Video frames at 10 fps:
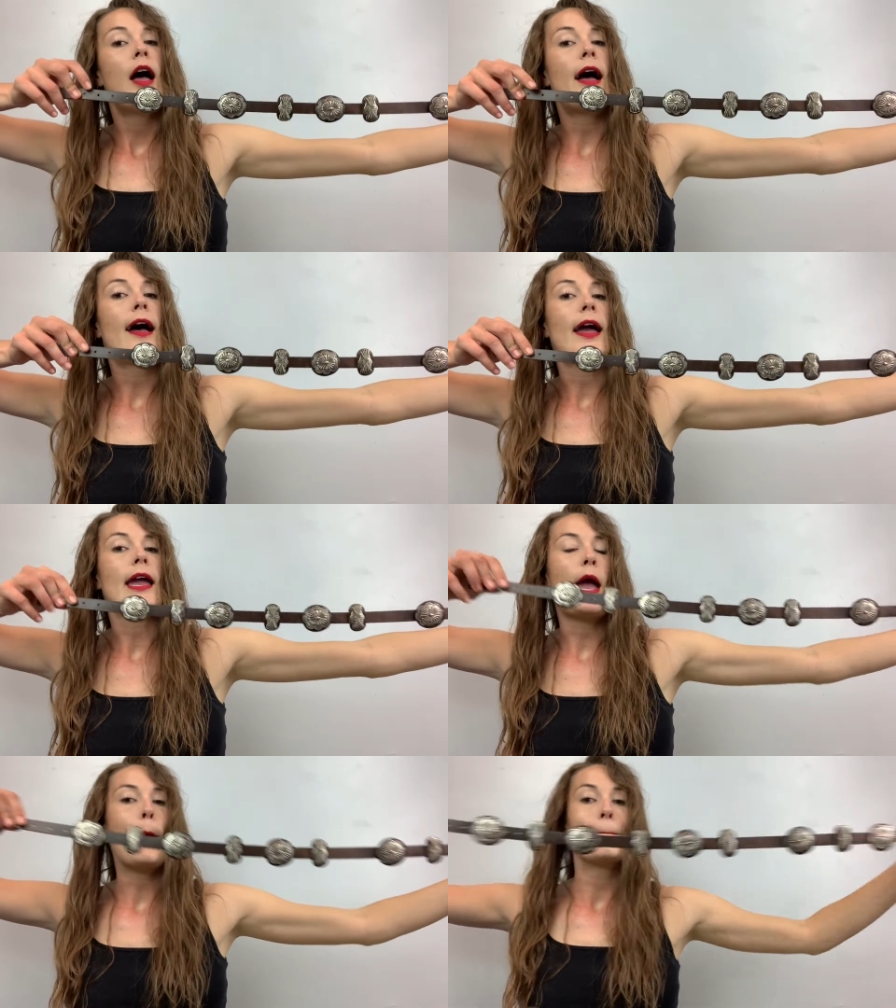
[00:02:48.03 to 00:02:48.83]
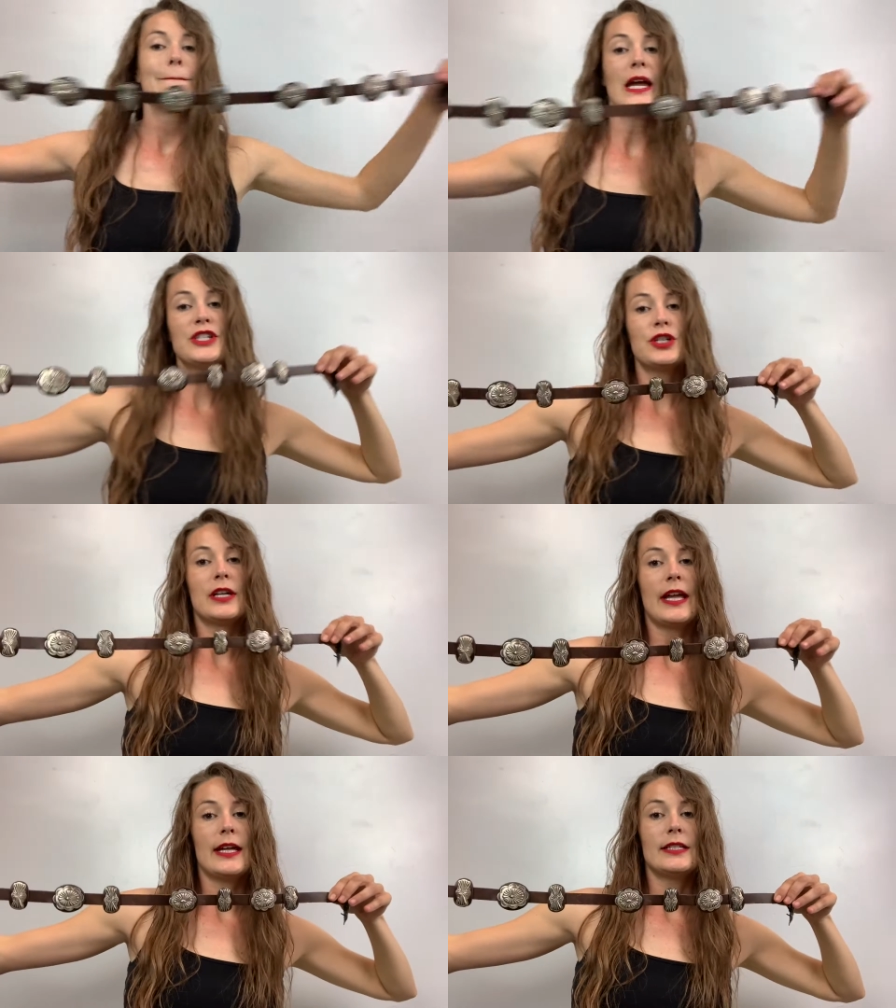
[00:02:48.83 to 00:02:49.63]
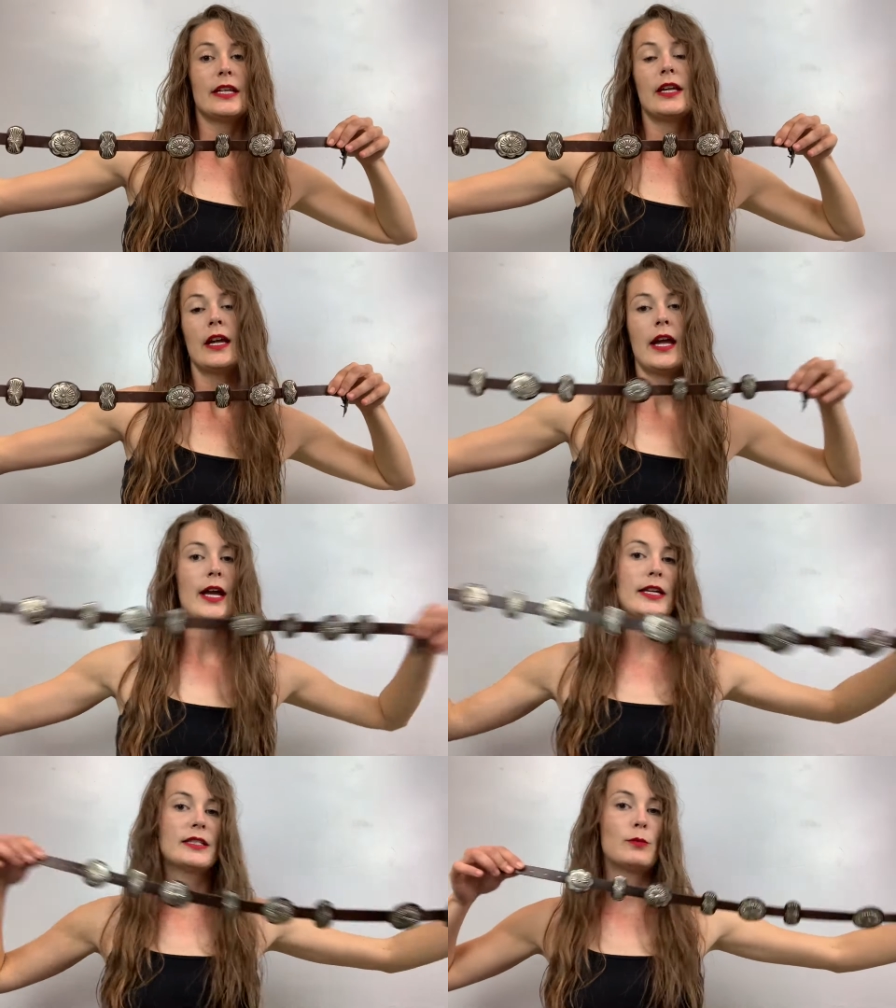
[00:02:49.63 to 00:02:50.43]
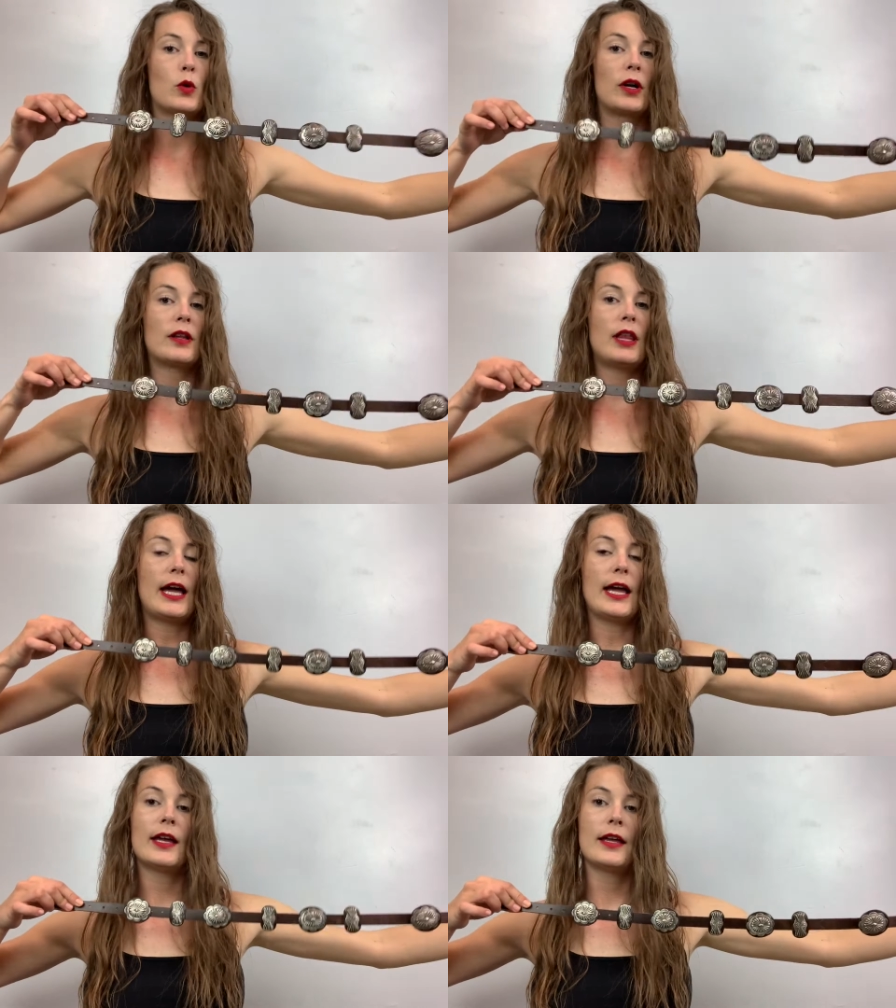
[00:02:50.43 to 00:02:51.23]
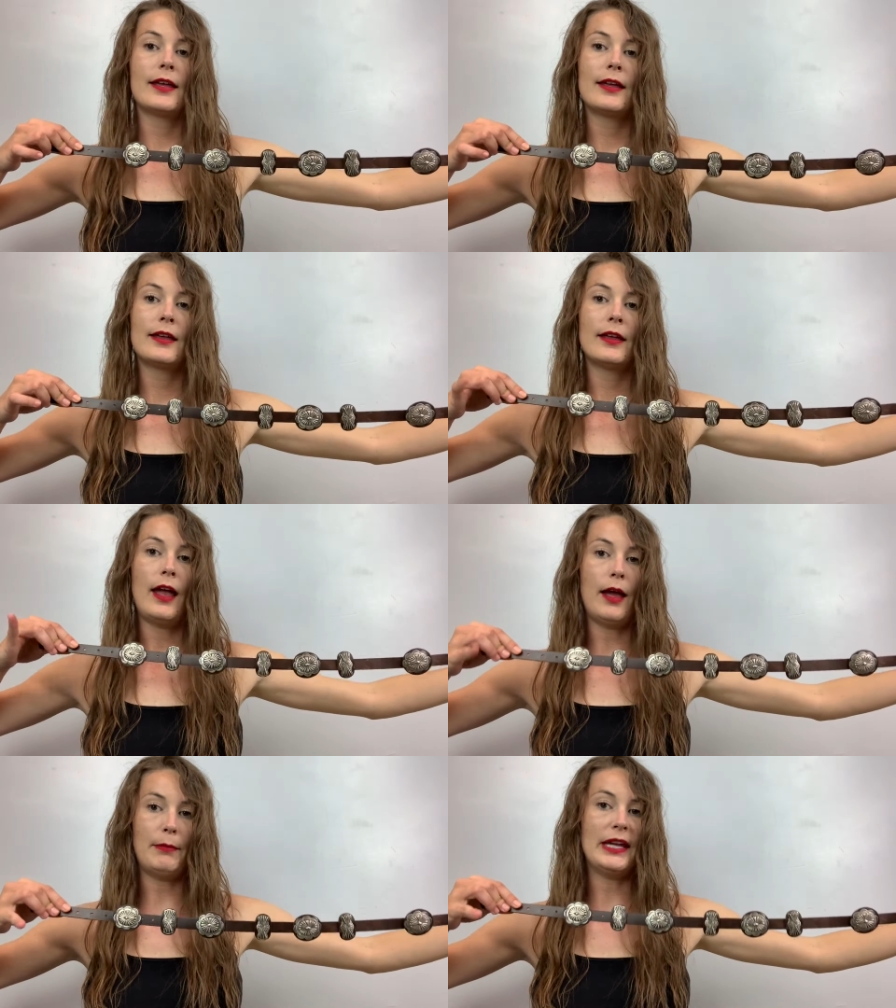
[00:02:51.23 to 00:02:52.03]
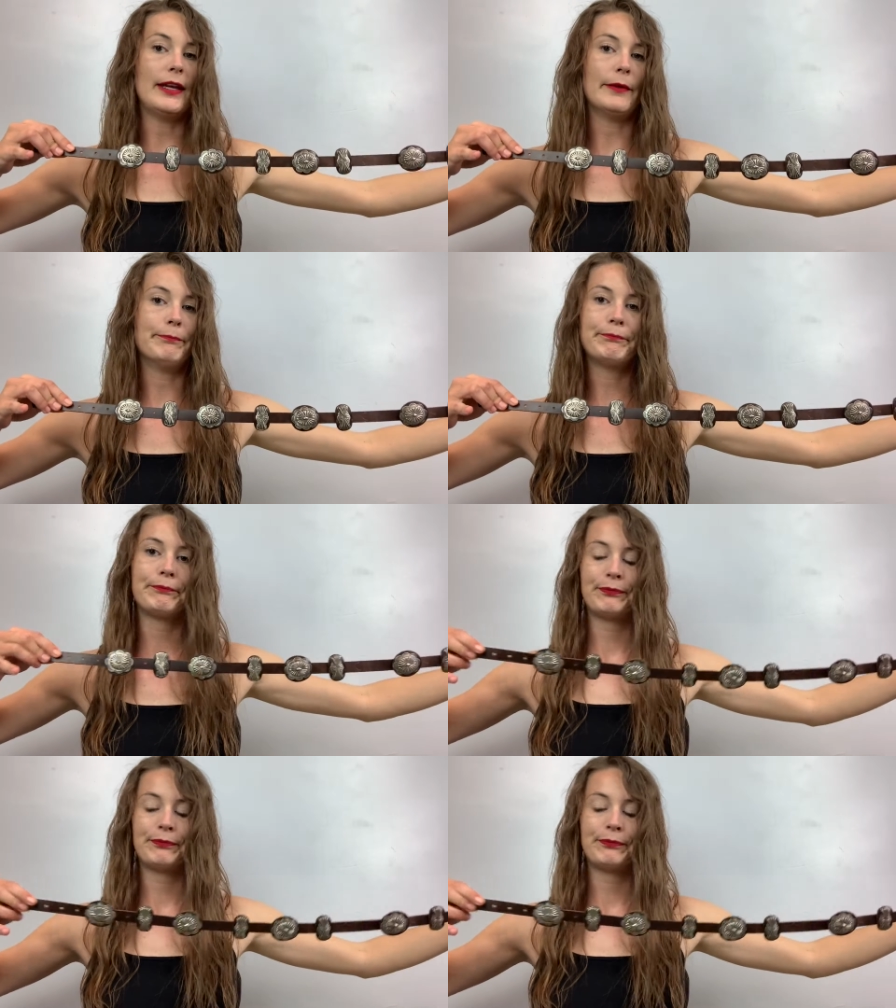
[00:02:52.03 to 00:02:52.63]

I measured it and it's more like a medium.